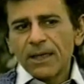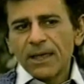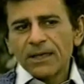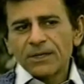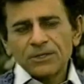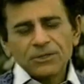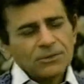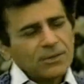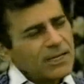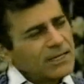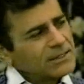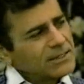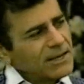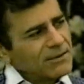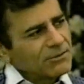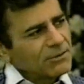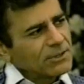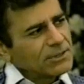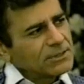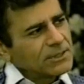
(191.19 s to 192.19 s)
And 2 days
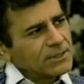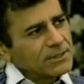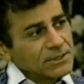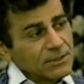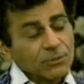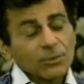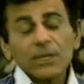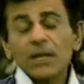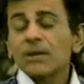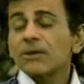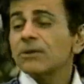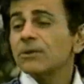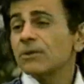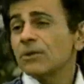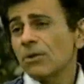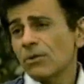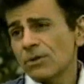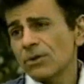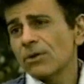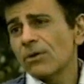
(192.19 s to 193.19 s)
after I was there, he said, well, now you
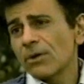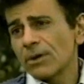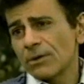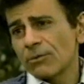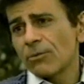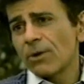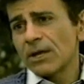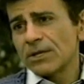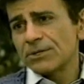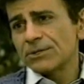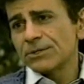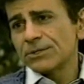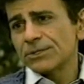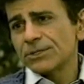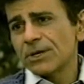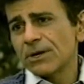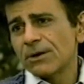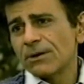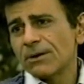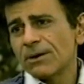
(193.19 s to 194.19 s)
know you're going to write your
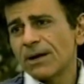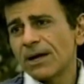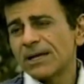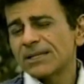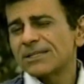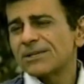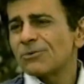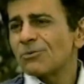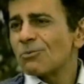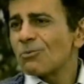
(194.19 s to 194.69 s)
show. I said,